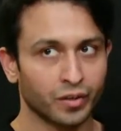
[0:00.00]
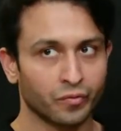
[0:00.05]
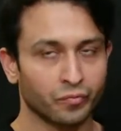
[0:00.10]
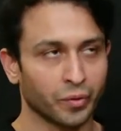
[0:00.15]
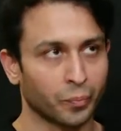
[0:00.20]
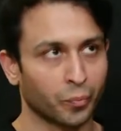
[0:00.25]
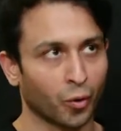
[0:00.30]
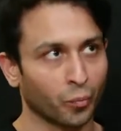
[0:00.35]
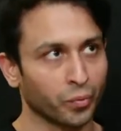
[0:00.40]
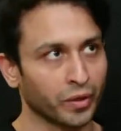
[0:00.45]

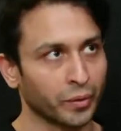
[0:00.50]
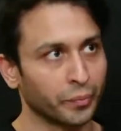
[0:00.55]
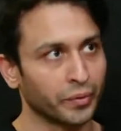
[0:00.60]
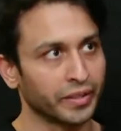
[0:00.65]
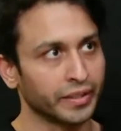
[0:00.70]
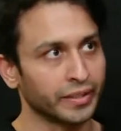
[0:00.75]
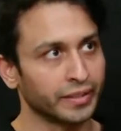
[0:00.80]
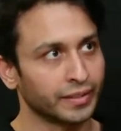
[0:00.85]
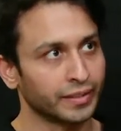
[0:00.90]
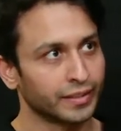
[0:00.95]
probably
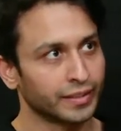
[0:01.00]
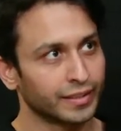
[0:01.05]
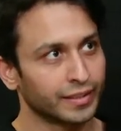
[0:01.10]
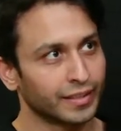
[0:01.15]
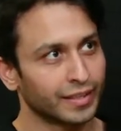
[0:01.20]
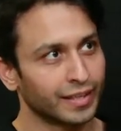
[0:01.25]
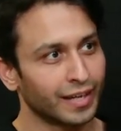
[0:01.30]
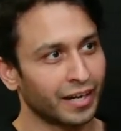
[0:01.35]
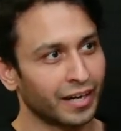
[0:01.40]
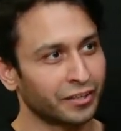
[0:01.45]
be
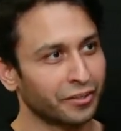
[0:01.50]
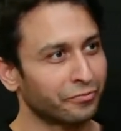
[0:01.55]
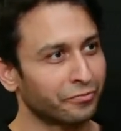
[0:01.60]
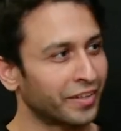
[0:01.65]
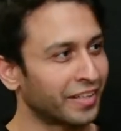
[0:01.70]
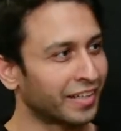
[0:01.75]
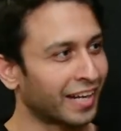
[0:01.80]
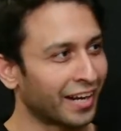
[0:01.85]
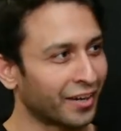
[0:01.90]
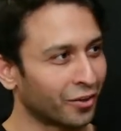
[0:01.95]
a
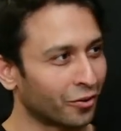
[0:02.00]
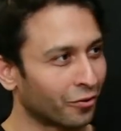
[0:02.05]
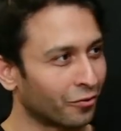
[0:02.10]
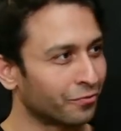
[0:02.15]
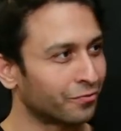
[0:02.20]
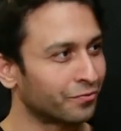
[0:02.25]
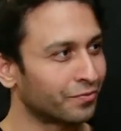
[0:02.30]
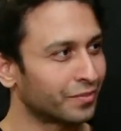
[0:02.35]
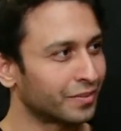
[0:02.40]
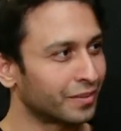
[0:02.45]
different kind of
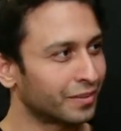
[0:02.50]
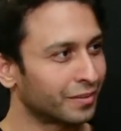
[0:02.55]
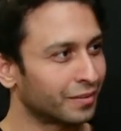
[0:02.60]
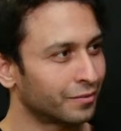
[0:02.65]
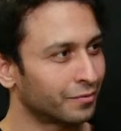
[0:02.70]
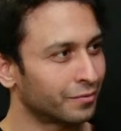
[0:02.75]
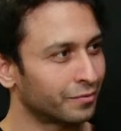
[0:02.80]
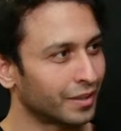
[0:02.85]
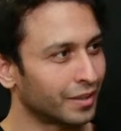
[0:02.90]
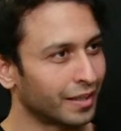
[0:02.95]

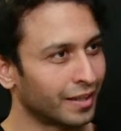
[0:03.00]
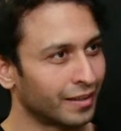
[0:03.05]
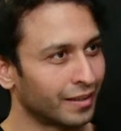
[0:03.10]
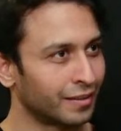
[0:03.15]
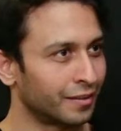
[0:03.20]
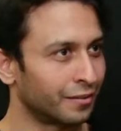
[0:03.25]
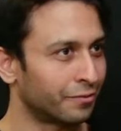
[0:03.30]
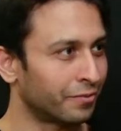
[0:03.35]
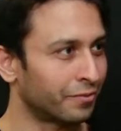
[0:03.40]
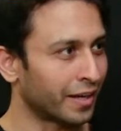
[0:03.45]

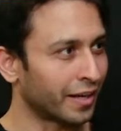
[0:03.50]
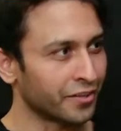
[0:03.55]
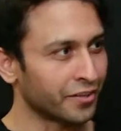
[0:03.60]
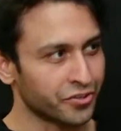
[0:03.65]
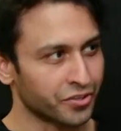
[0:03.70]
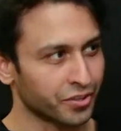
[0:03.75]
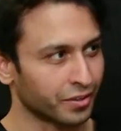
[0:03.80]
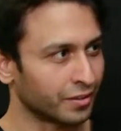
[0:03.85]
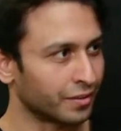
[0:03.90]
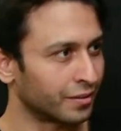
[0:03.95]

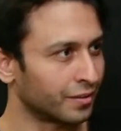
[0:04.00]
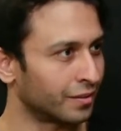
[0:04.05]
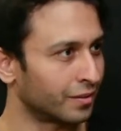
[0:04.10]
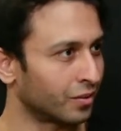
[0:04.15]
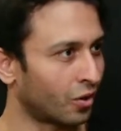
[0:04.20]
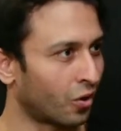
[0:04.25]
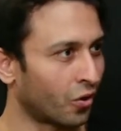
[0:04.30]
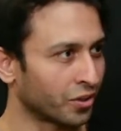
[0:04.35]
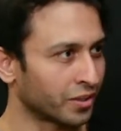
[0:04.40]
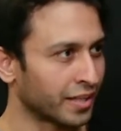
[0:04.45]
financial
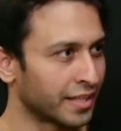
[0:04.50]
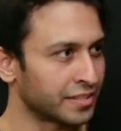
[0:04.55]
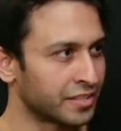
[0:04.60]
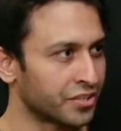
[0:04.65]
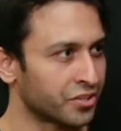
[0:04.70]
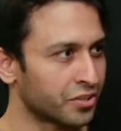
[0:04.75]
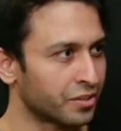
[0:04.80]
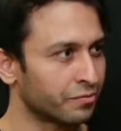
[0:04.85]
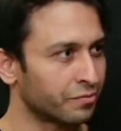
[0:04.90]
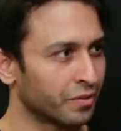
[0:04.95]

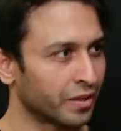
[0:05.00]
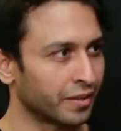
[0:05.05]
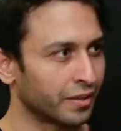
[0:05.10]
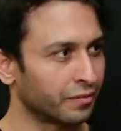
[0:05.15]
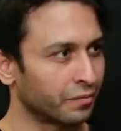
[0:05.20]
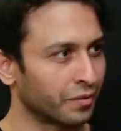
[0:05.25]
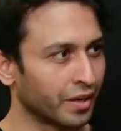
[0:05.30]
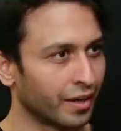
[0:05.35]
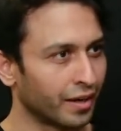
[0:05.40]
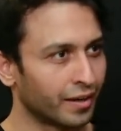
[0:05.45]
organization.
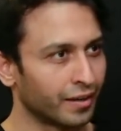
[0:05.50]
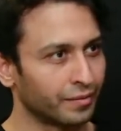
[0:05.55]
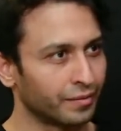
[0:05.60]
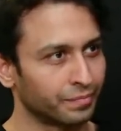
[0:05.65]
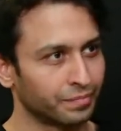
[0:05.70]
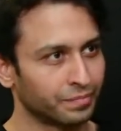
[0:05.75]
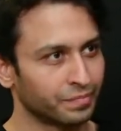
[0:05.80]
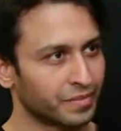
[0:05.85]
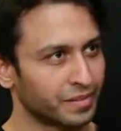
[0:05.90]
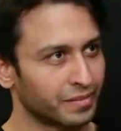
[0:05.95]
We are,
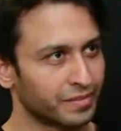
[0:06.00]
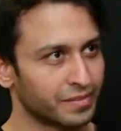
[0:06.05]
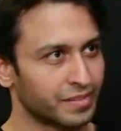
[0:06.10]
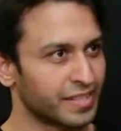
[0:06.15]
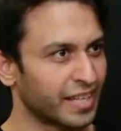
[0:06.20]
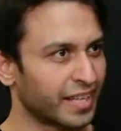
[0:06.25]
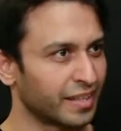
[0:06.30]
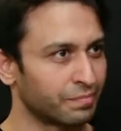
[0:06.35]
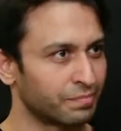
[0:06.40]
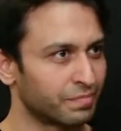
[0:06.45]

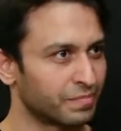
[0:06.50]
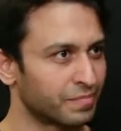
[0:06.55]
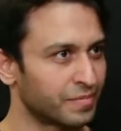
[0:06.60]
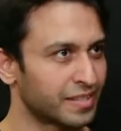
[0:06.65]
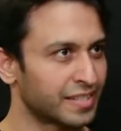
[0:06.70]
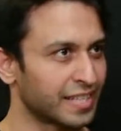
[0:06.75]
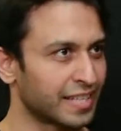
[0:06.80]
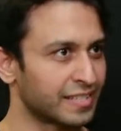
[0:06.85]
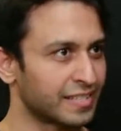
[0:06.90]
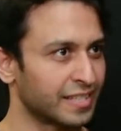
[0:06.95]
say,
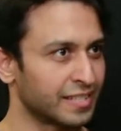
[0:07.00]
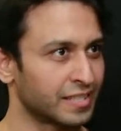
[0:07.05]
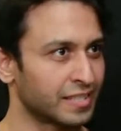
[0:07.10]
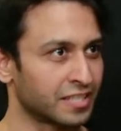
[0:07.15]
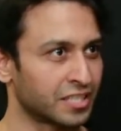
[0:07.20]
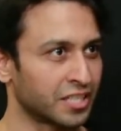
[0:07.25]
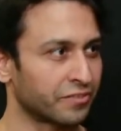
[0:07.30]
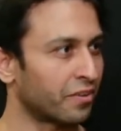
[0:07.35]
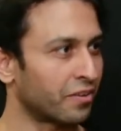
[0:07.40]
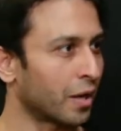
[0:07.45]

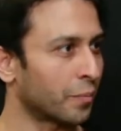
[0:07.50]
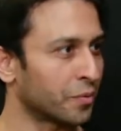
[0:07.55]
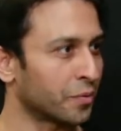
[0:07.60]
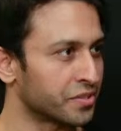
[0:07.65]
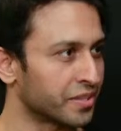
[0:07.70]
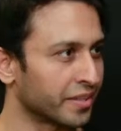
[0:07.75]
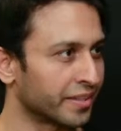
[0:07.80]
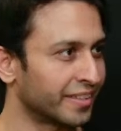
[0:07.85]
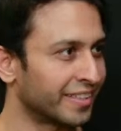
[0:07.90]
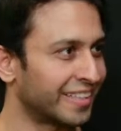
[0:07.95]

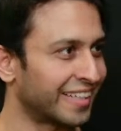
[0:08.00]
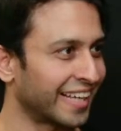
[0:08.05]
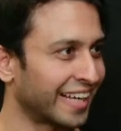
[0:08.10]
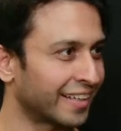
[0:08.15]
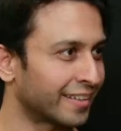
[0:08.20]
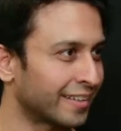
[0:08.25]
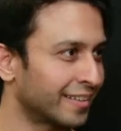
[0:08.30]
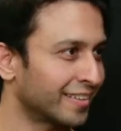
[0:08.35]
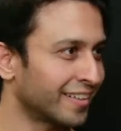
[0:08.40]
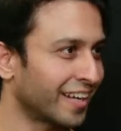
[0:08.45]
65%
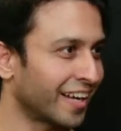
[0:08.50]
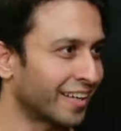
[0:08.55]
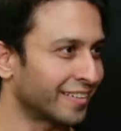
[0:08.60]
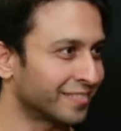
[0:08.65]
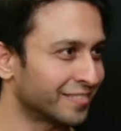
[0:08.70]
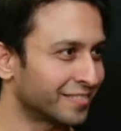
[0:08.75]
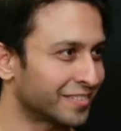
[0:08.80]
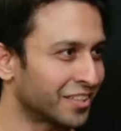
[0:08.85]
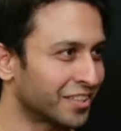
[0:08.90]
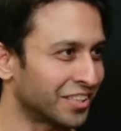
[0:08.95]
tech
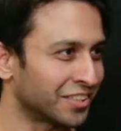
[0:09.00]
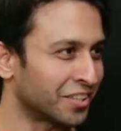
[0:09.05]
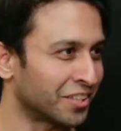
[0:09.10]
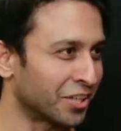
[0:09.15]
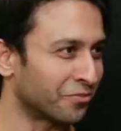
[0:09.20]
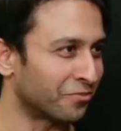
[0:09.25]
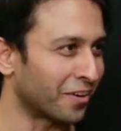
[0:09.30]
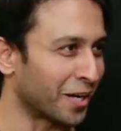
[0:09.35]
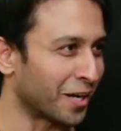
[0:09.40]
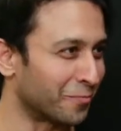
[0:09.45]
and
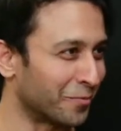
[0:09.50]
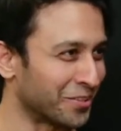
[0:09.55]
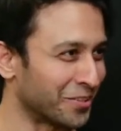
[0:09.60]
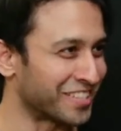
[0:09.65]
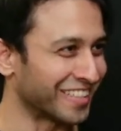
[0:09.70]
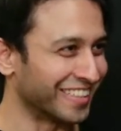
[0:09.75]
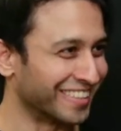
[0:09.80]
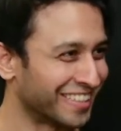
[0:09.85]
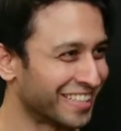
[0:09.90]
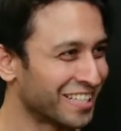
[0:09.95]

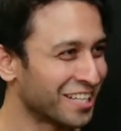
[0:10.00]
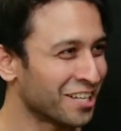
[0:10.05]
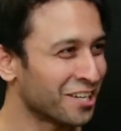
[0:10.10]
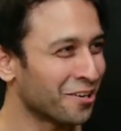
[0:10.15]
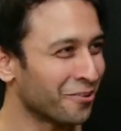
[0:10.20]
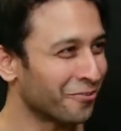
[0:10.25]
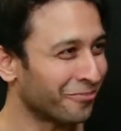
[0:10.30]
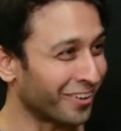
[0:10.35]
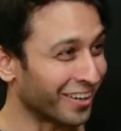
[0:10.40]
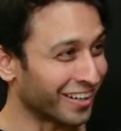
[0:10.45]
35%
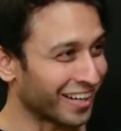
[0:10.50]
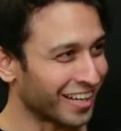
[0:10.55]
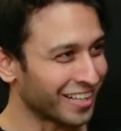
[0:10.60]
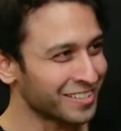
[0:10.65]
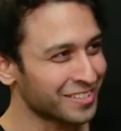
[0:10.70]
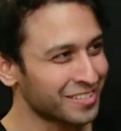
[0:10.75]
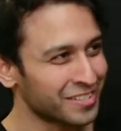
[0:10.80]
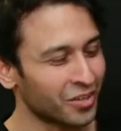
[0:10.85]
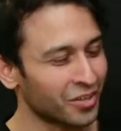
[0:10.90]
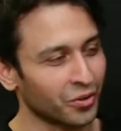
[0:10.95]

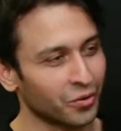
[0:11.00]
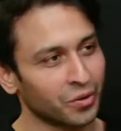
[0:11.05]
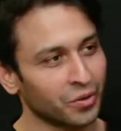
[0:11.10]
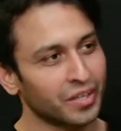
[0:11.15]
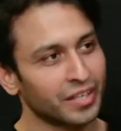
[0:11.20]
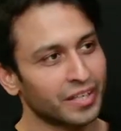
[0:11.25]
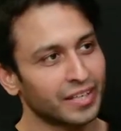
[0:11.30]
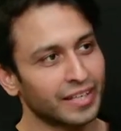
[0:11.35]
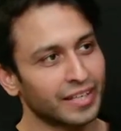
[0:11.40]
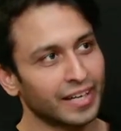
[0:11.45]
finance. So
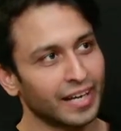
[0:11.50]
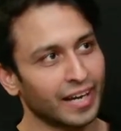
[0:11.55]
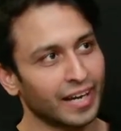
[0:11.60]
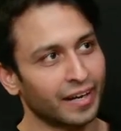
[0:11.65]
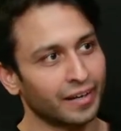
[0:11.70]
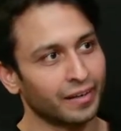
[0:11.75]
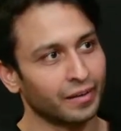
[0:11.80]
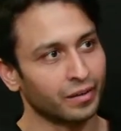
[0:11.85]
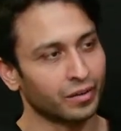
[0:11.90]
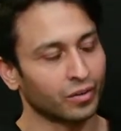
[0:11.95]

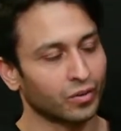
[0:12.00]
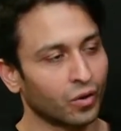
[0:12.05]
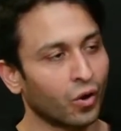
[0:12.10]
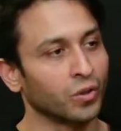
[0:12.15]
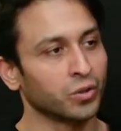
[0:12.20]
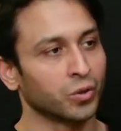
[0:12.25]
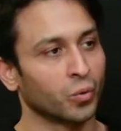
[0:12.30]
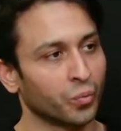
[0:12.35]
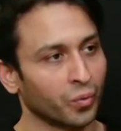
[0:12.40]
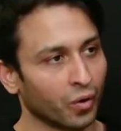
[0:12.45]

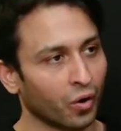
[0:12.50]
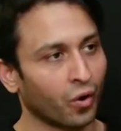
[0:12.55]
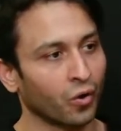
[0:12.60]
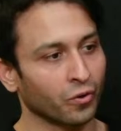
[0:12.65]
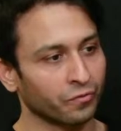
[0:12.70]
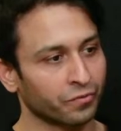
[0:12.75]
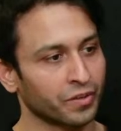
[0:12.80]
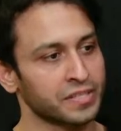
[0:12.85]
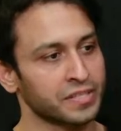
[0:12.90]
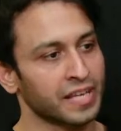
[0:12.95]
although all
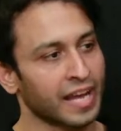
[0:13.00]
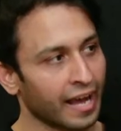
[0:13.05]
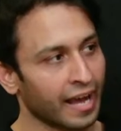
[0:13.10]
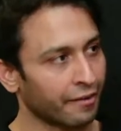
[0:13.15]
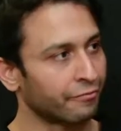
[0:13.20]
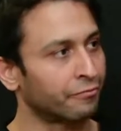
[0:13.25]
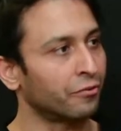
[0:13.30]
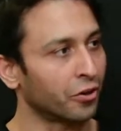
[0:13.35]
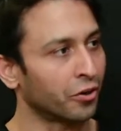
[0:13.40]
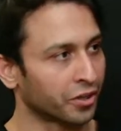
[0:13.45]
of us
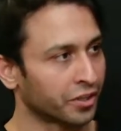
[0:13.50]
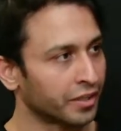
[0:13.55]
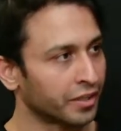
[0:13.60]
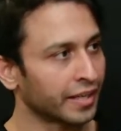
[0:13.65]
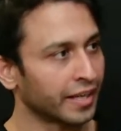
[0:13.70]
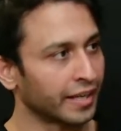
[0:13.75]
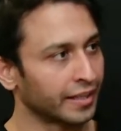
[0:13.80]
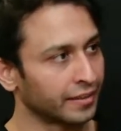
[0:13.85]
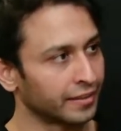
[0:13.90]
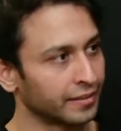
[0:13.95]
have worked
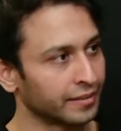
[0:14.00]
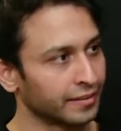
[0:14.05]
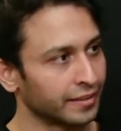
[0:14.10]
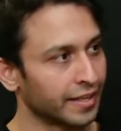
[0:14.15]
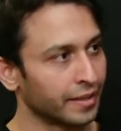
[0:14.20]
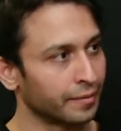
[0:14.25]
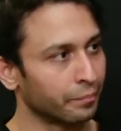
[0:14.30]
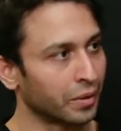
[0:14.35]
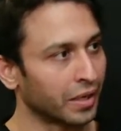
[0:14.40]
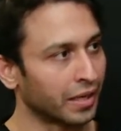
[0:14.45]

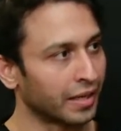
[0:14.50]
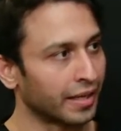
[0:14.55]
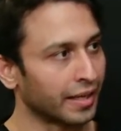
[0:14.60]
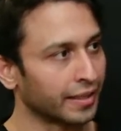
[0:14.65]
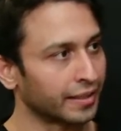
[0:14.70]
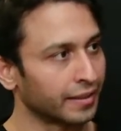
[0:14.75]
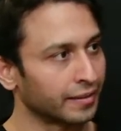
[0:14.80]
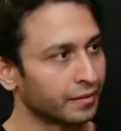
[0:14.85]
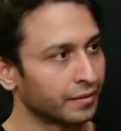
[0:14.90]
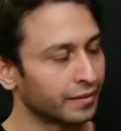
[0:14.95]
in
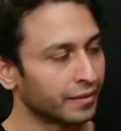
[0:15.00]
building